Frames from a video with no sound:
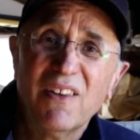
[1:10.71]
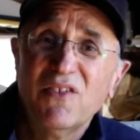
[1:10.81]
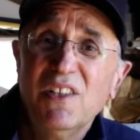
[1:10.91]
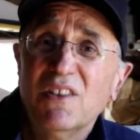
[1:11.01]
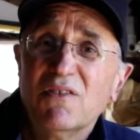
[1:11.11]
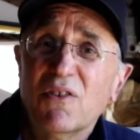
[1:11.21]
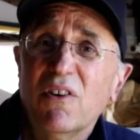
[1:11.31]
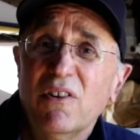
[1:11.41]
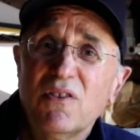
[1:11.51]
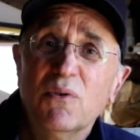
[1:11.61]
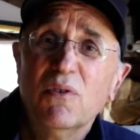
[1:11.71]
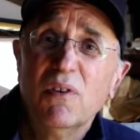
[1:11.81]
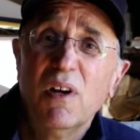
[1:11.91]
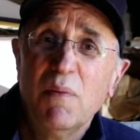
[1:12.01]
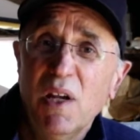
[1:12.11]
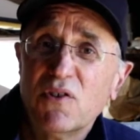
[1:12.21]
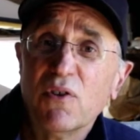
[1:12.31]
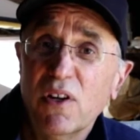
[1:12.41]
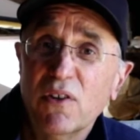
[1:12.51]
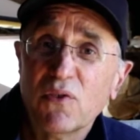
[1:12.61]
I've seen it turn into a
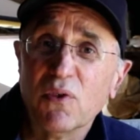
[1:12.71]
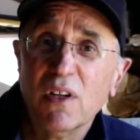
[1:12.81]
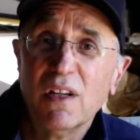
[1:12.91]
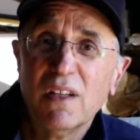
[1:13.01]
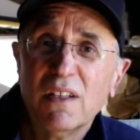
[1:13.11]
major industry.